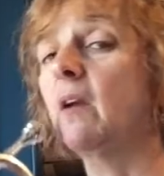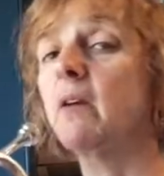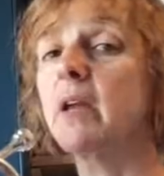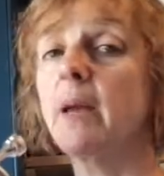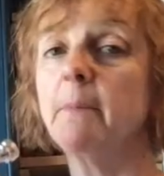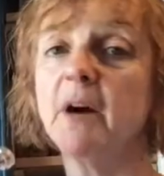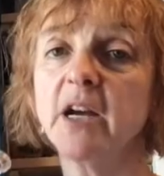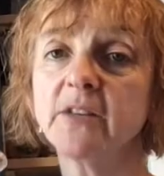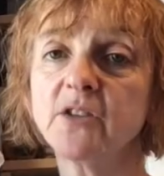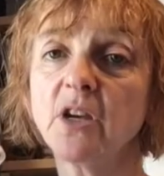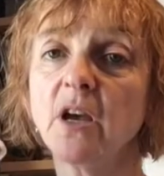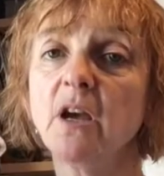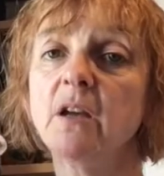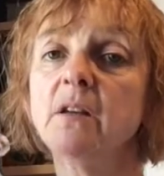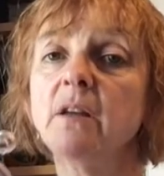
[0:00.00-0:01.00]
Okay, my
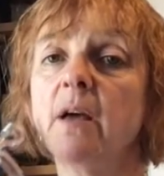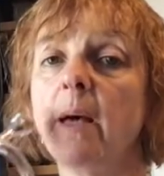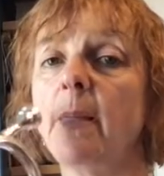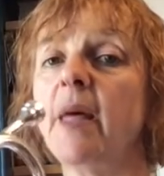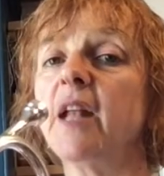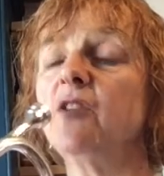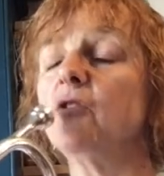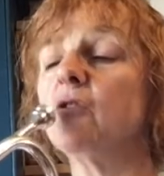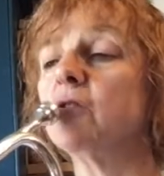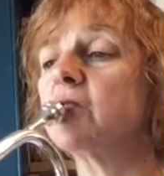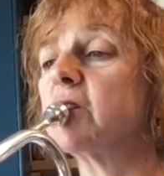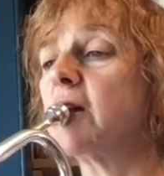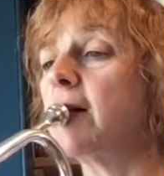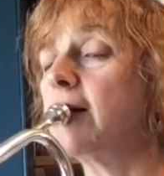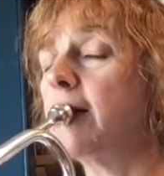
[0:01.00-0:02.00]
turn, and then your
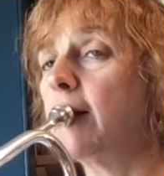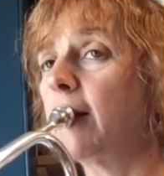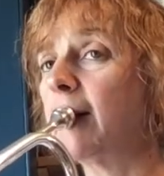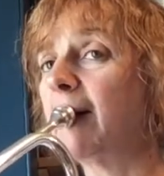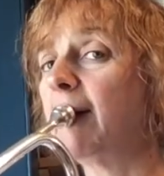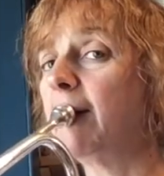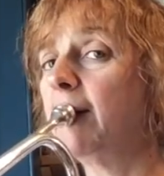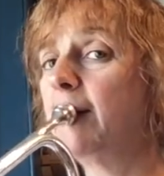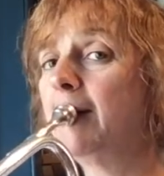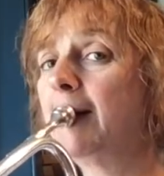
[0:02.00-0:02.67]
turn. Here I go.